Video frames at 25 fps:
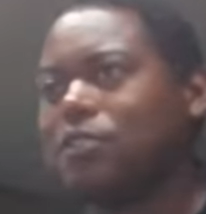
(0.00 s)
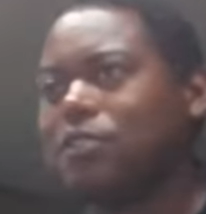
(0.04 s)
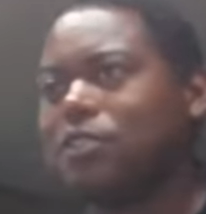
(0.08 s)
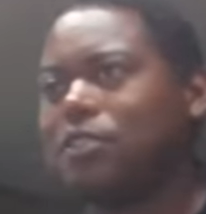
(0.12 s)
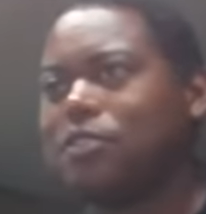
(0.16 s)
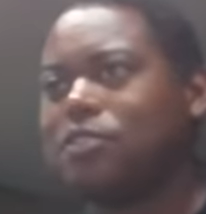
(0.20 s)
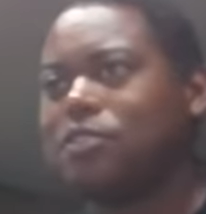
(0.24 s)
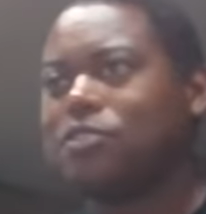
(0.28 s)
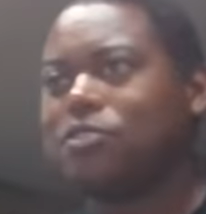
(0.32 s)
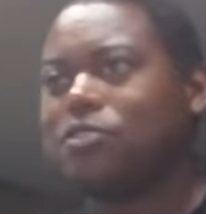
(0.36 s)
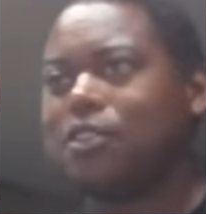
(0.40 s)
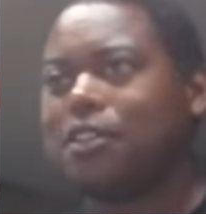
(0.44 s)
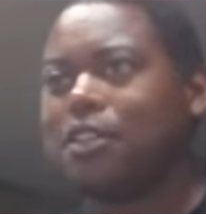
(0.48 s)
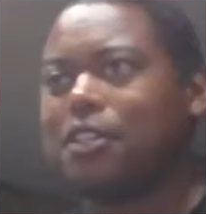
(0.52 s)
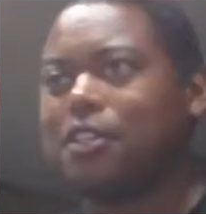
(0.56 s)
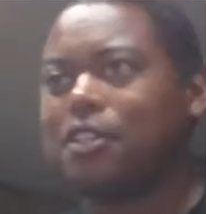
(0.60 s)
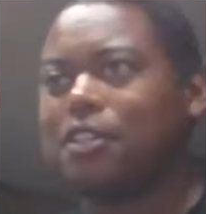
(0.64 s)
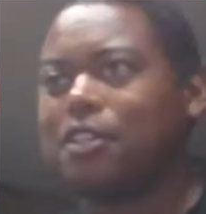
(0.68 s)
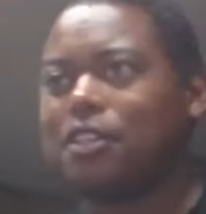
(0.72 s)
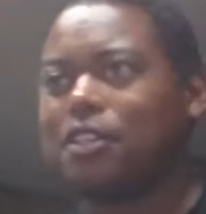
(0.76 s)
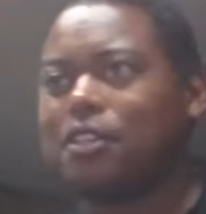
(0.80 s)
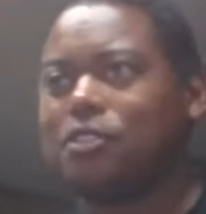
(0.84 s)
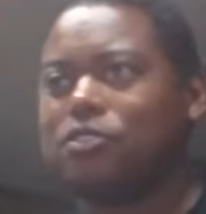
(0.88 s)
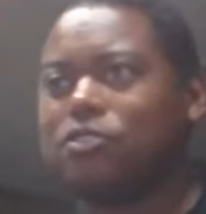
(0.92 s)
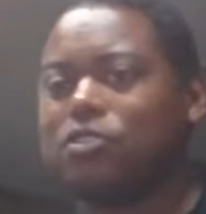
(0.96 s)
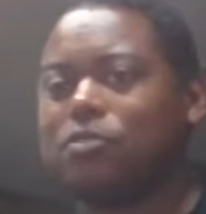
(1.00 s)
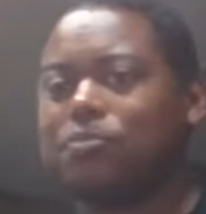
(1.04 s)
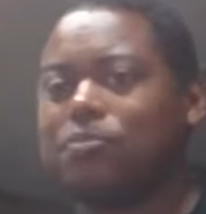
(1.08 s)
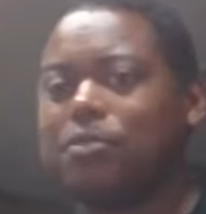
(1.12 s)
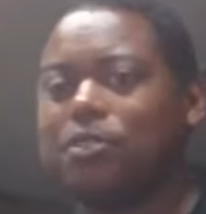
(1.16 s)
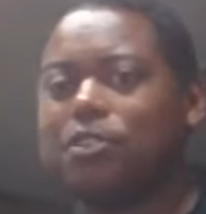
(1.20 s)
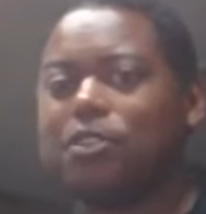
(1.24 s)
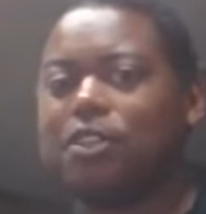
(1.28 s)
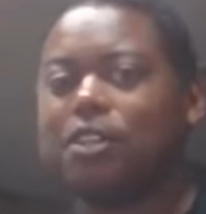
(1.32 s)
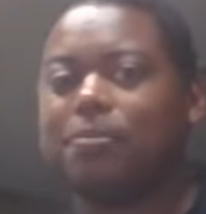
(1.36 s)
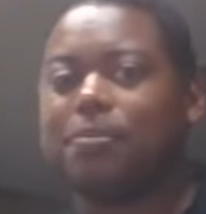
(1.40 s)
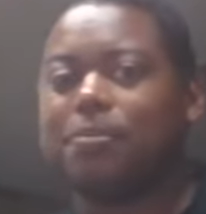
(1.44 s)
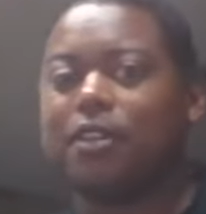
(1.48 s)
could trip
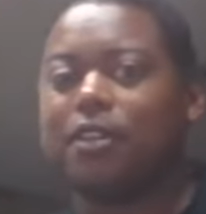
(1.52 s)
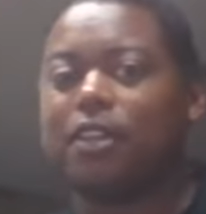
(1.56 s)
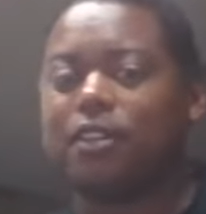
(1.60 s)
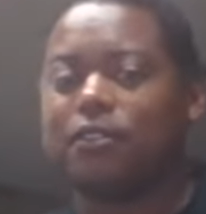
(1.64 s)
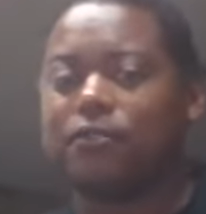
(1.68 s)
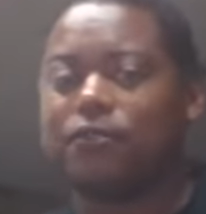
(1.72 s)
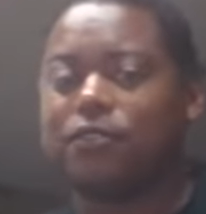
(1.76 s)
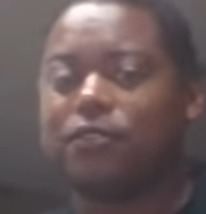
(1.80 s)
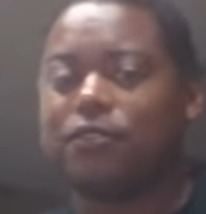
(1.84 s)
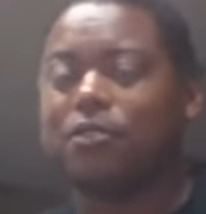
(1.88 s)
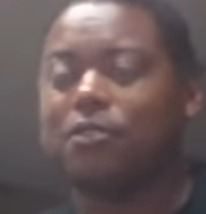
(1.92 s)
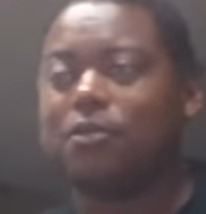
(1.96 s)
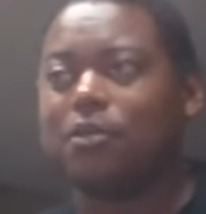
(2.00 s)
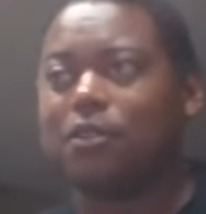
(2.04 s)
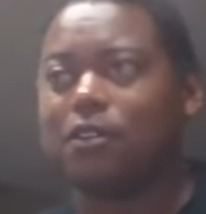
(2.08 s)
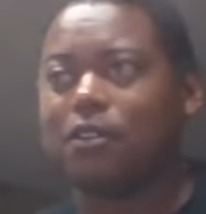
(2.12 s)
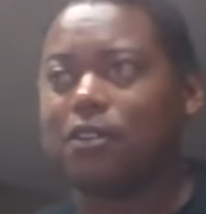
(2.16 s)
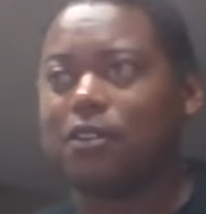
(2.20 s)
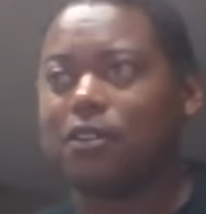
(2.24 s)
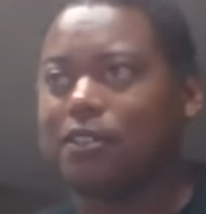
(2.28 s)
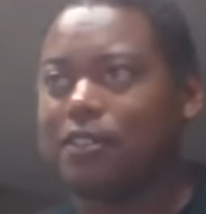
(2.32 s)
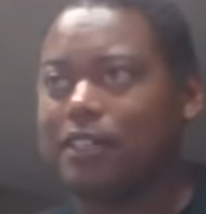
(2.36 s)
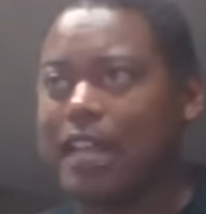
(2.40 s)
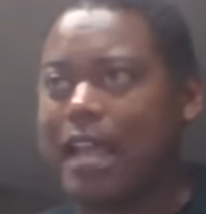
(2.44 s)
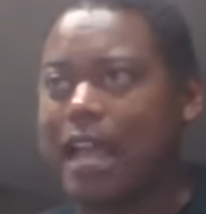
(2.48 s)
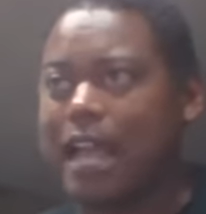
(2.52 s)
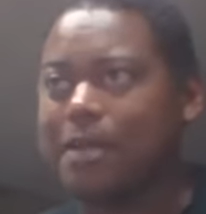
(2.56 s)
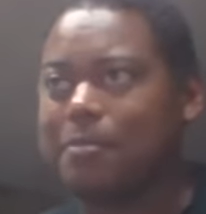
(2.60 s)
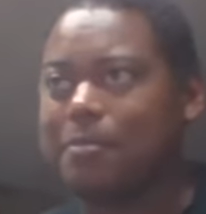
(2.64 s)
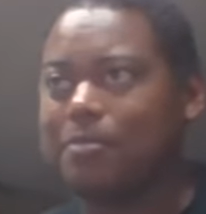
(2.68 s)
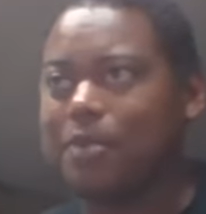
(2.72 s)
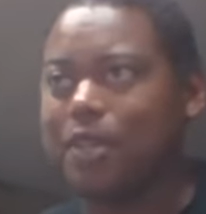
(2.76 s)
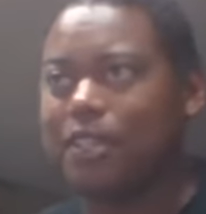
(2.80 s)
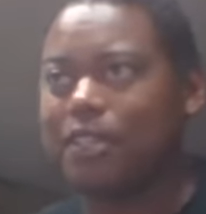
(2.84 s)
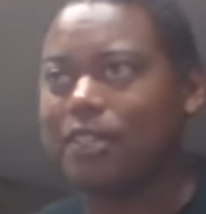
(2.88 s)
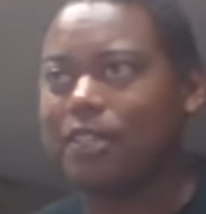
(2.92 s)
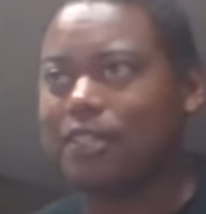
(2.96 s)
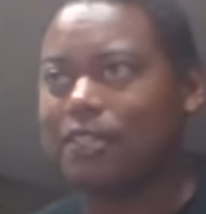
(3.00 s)
you up if you are not
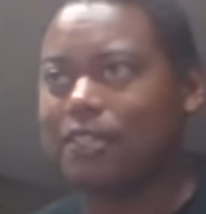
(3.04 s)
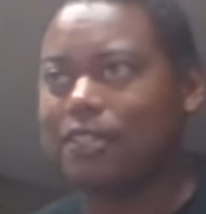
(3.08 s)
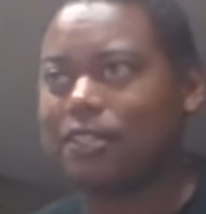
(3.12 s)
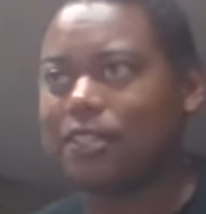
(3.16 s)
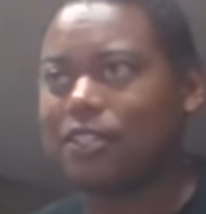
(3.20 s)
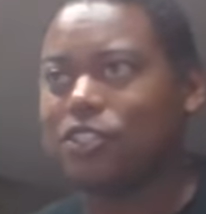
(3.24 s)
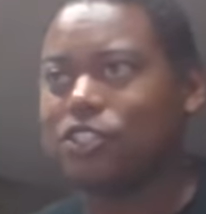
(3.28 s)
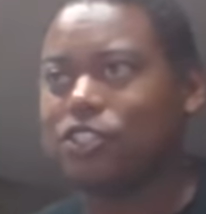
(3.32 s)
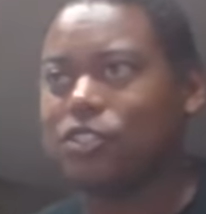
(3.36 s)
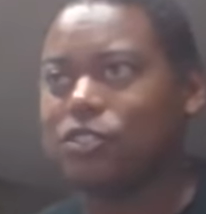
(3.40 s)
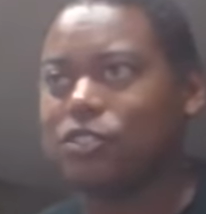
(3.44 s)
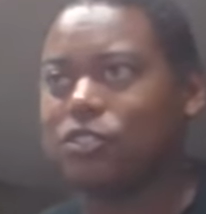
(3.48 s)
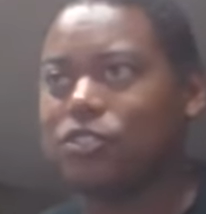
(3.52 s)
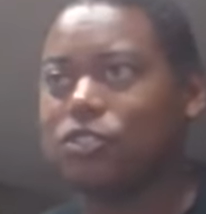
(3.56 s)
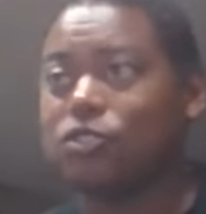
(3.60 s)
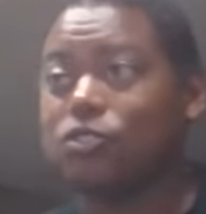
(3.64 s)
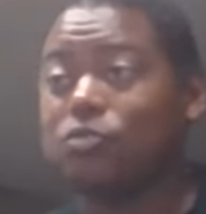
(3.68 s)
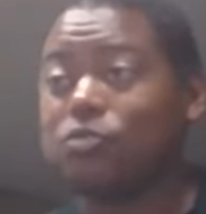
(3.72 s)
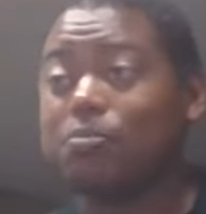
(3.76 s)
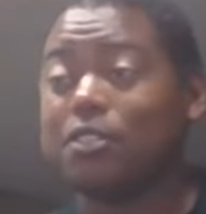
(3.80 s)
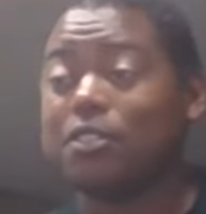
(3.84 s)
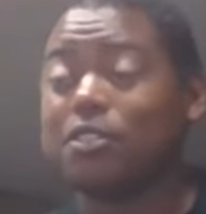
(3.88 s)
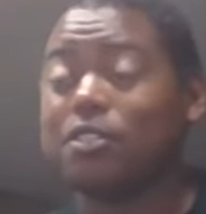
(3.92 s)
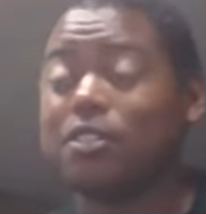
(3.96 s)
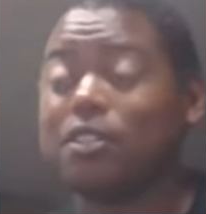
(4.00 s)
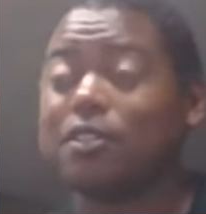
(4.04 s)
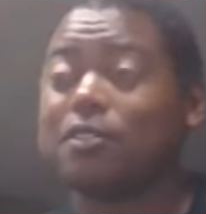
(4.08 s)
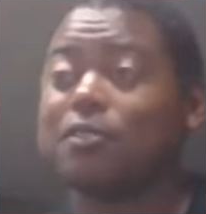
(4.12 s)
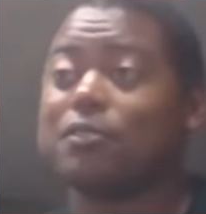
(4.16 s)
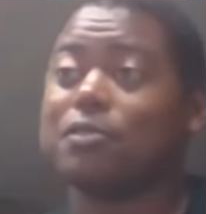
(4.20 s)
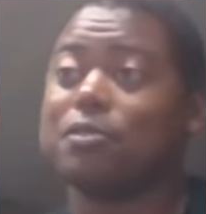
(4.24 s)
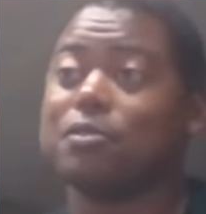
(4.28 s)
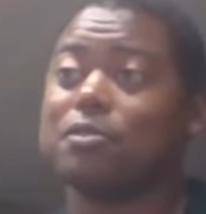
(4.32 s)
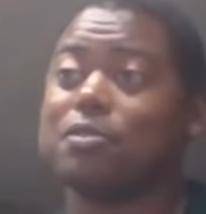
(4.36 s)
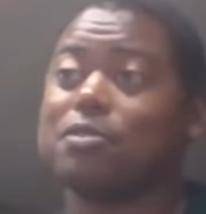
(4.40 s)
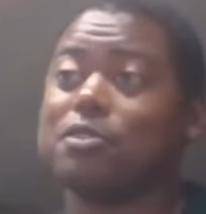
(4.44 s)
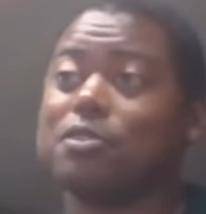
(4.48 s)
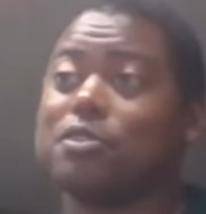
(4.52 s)
paying attention to
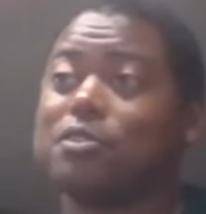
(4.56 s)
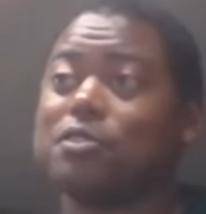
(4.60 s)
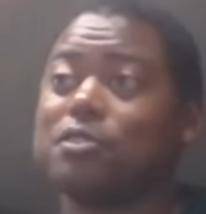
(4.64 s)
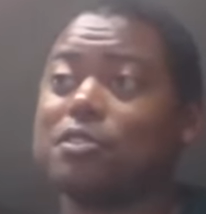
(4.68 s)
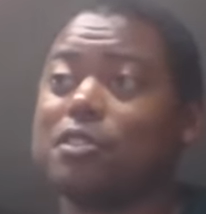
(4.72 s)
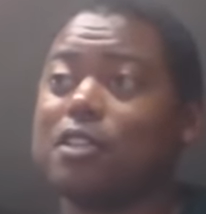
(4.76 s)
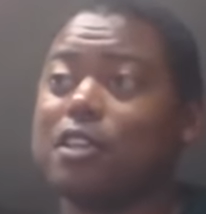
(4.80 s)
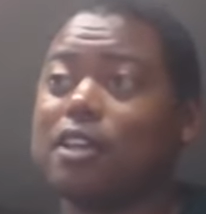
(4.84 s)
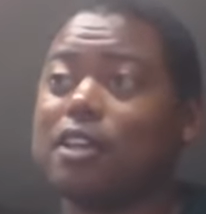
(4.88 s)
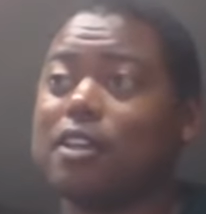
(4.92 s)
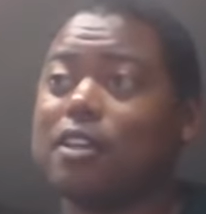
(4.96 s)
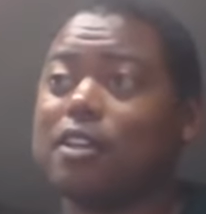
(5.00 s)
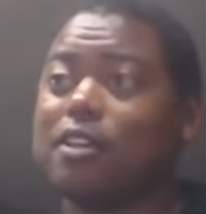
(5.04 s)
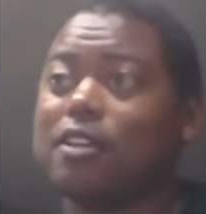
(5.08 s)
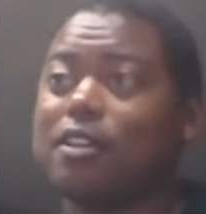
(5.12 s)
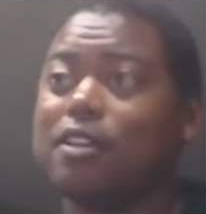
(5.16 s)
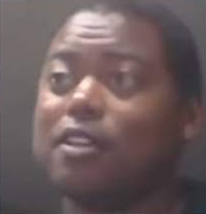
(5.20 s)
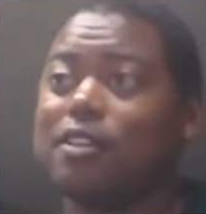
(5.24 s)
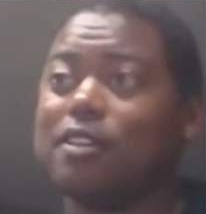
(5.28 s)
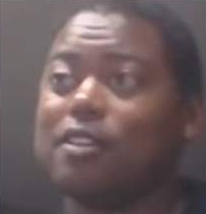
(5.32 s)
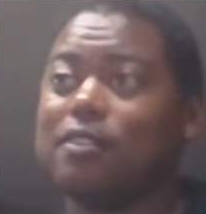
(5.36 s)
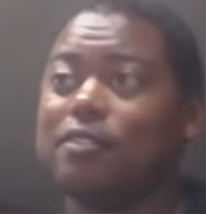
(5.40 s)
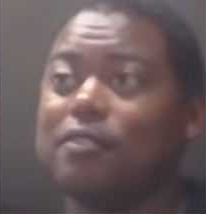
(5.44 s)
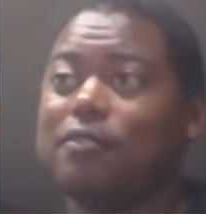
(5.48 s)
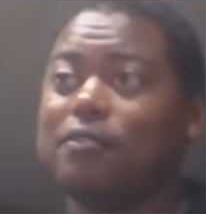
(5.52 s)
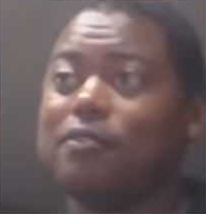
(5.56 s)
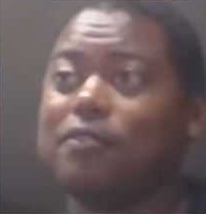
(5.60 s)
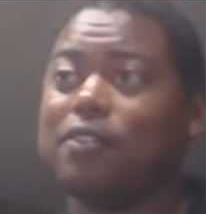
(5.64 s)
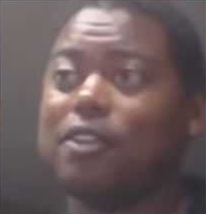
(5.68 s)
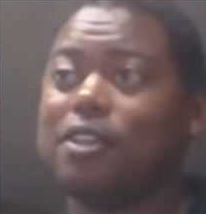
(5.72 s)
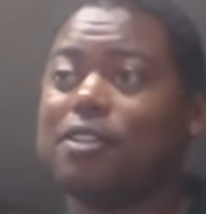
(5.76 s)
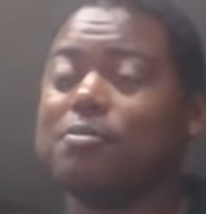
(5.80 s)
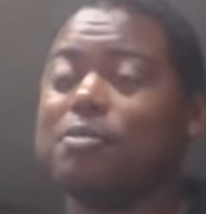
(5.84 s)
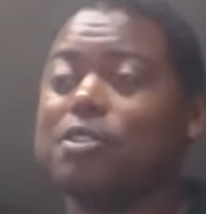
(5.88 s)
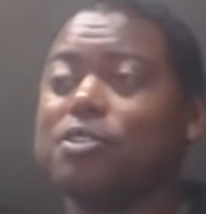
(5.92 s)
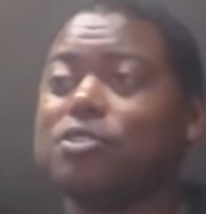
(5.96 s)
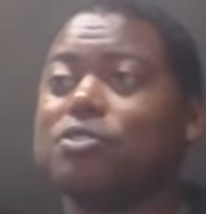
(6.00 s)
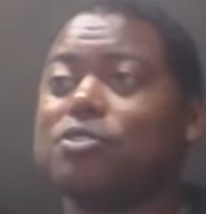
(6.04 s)
particulars
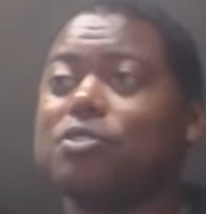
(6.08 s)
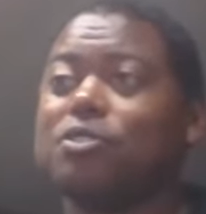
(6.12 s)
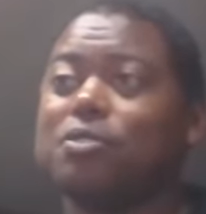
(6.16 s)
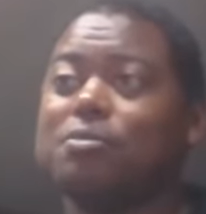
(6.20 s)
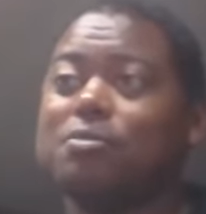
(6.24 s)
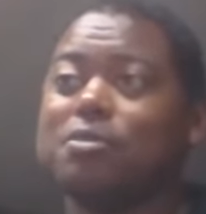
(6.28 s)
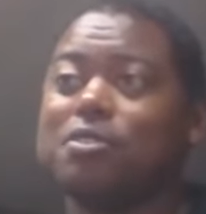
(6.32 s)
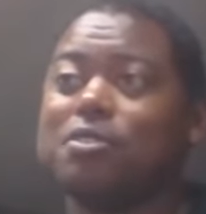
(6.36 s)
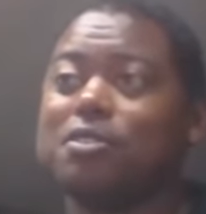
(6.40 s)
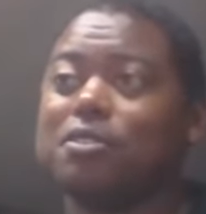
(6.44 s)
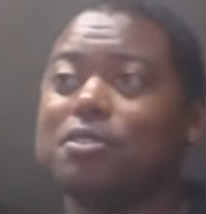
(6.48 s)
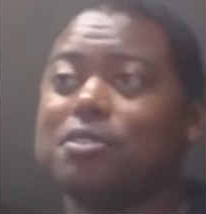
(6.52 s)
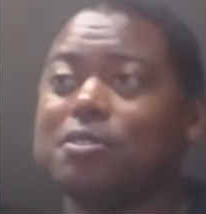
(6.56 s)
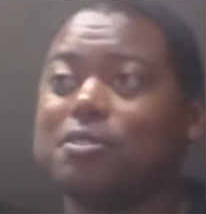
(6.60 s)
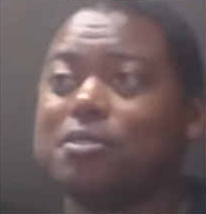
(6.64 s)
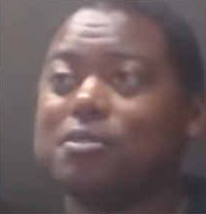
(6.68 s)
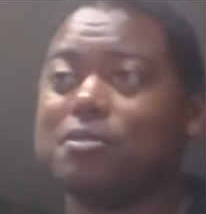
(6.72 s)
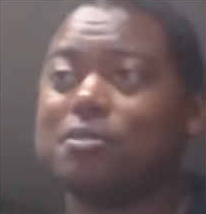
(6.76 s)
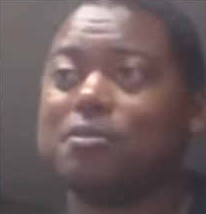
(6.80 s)
very much so, in particular